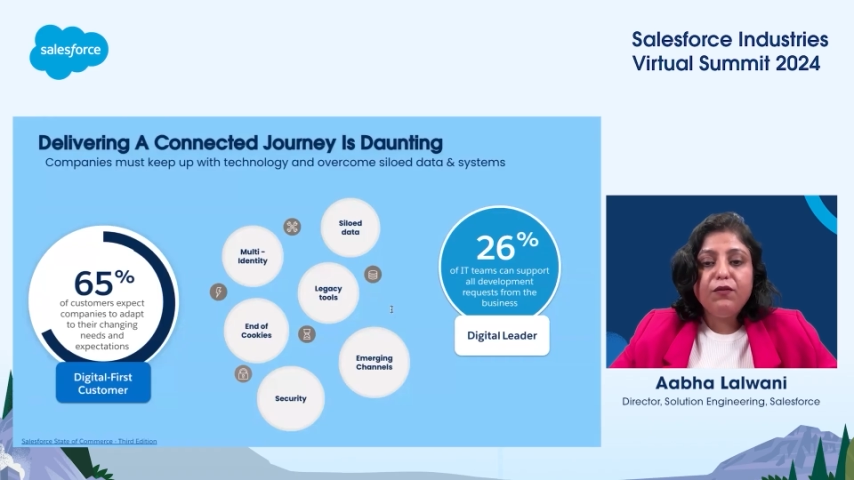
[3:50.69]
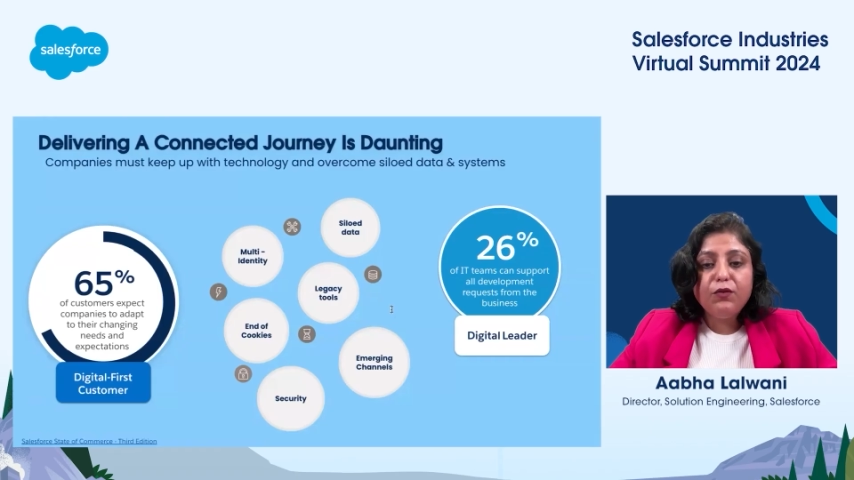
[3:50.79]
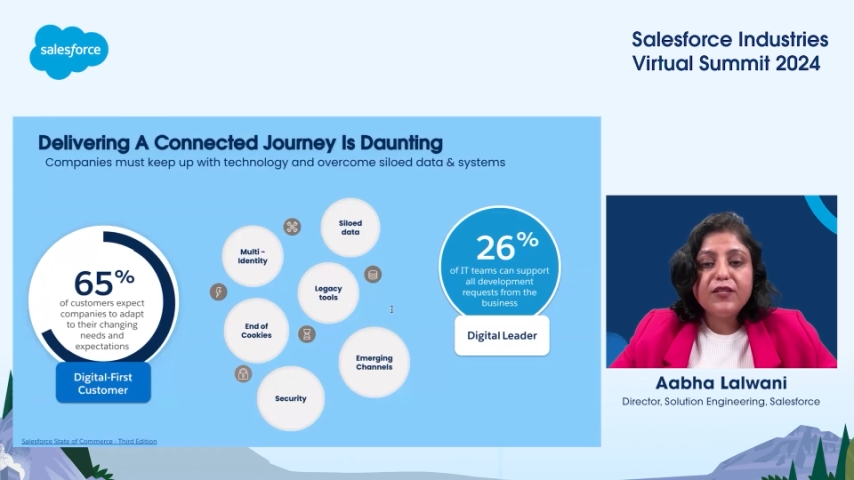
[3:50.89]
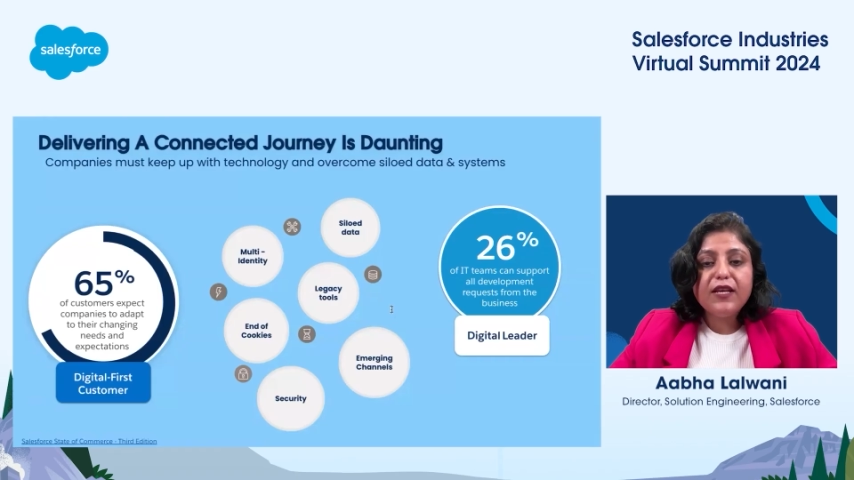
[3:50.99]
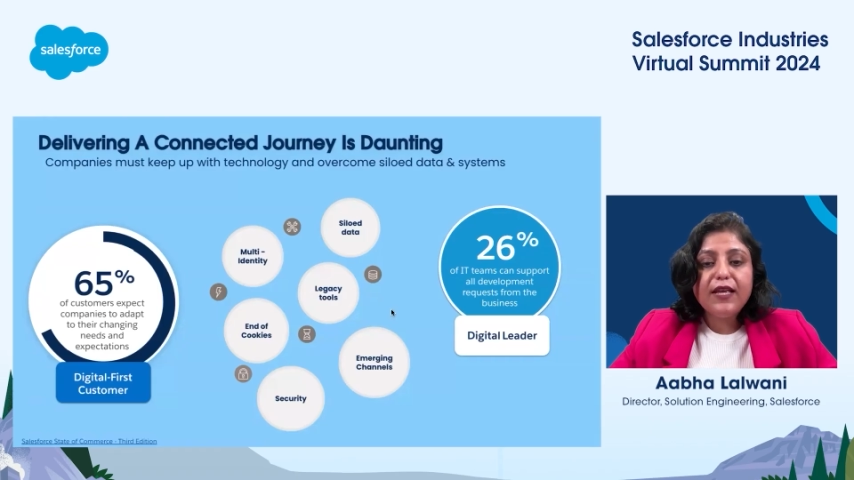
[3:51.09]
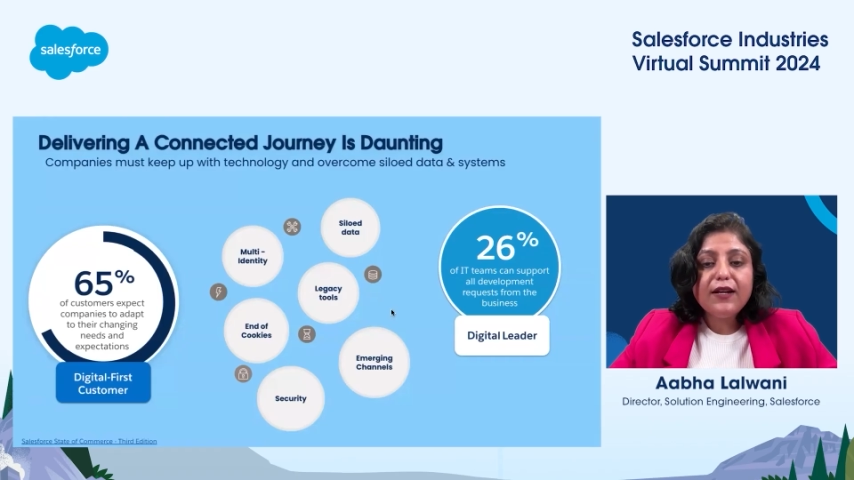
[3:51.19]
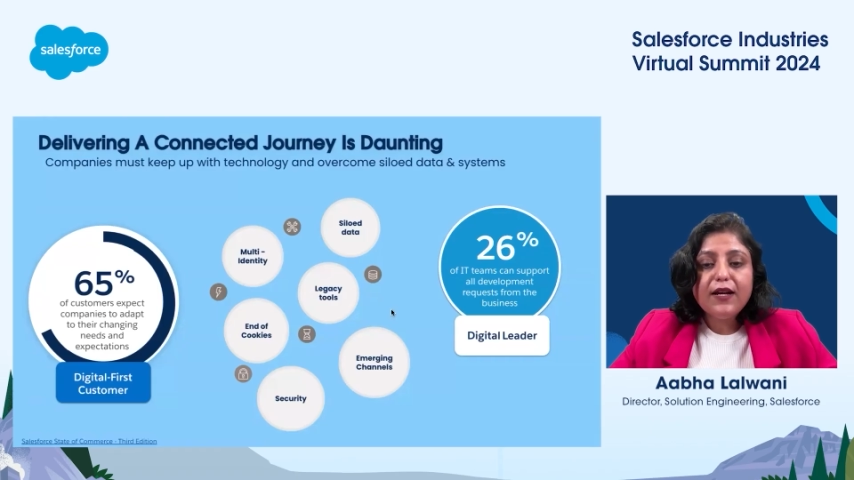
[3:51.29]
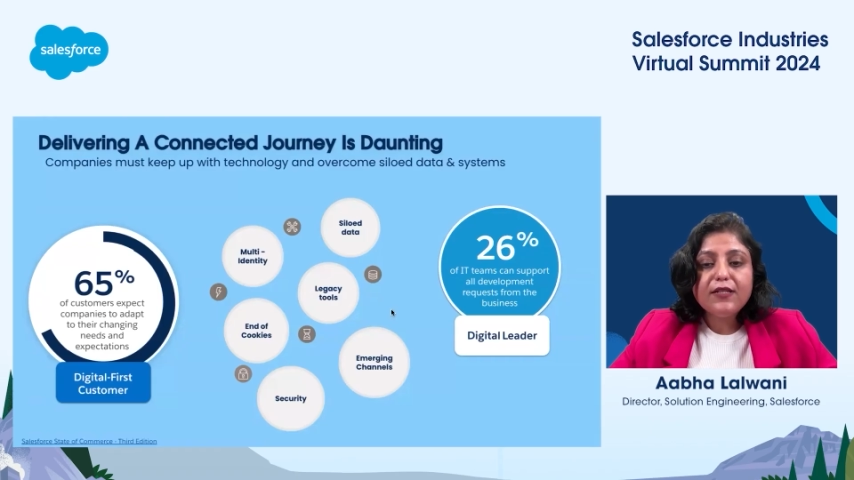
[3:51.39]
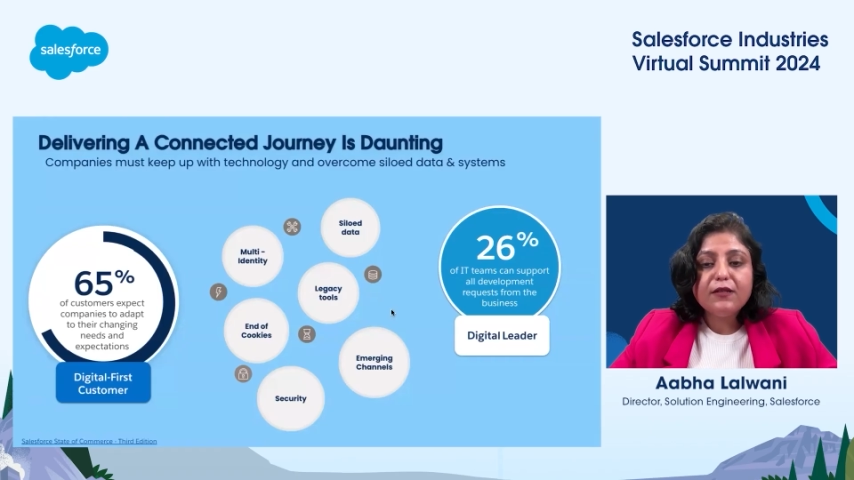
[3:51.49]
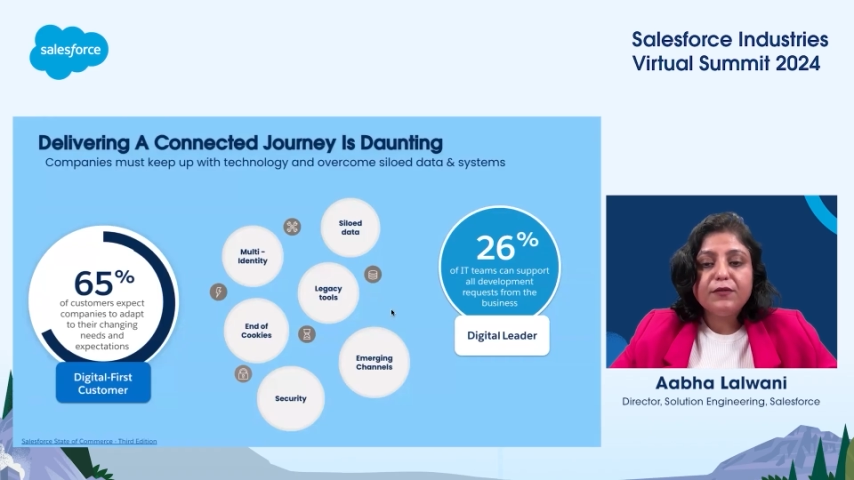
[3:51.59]
losing that
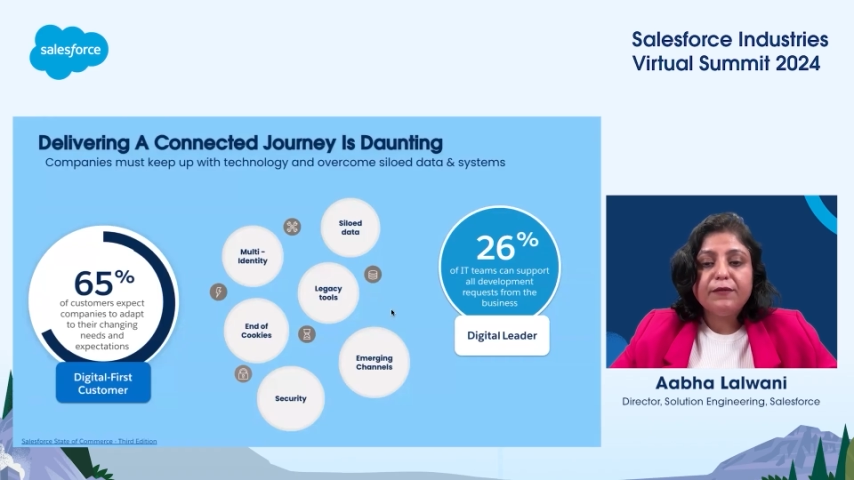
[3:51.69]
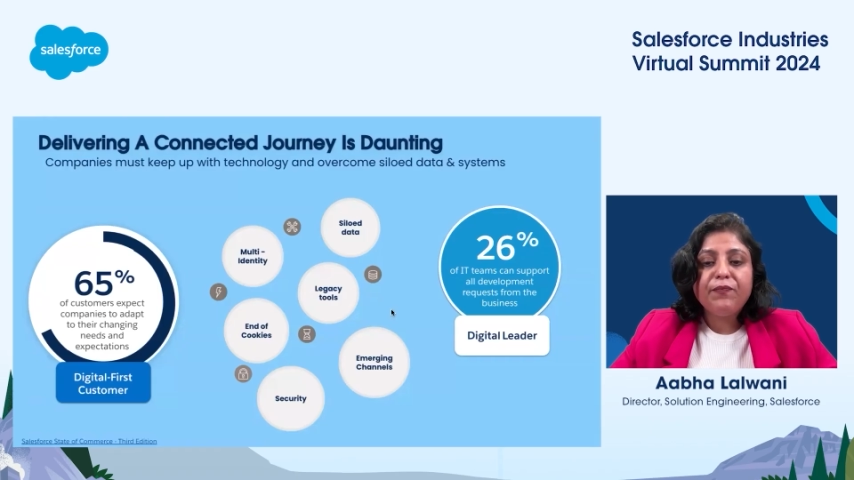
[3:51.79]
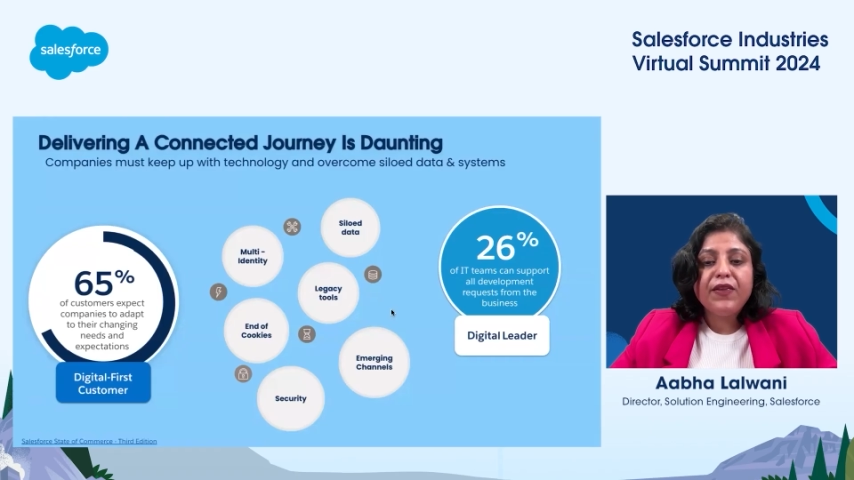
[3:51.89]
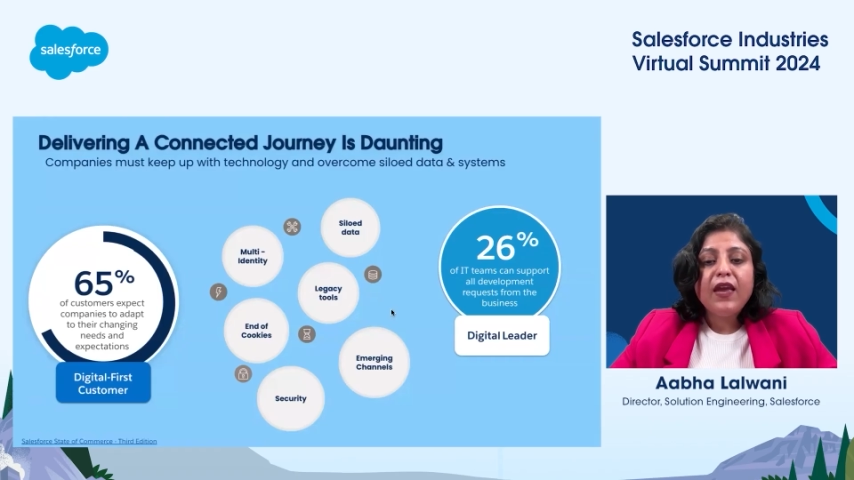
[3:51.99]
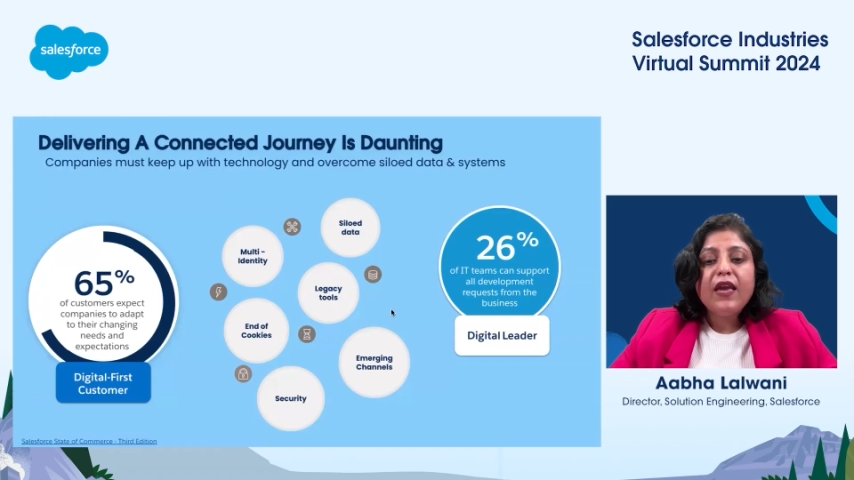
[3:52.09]
customer.